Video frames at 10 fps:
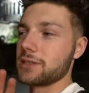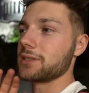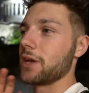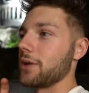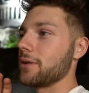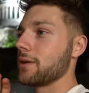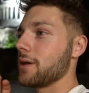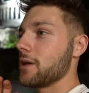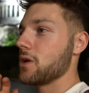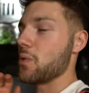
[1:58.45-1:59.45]
So
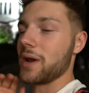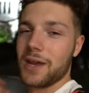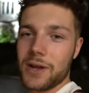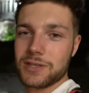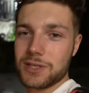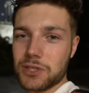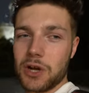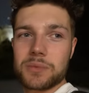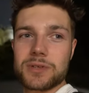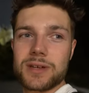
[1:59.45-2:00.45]
we're going to go to the
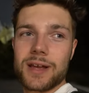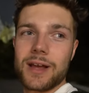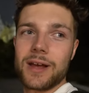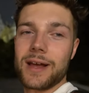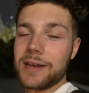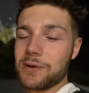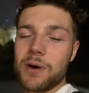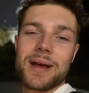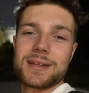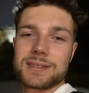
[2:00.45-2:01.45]
shops uh, and do
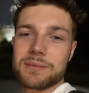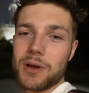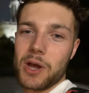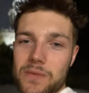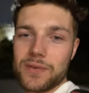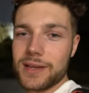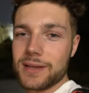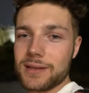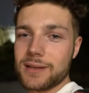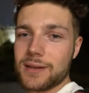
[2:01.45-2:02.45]
our best. But
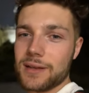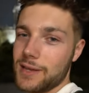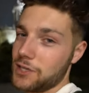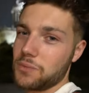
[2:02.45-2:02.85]
hopefully it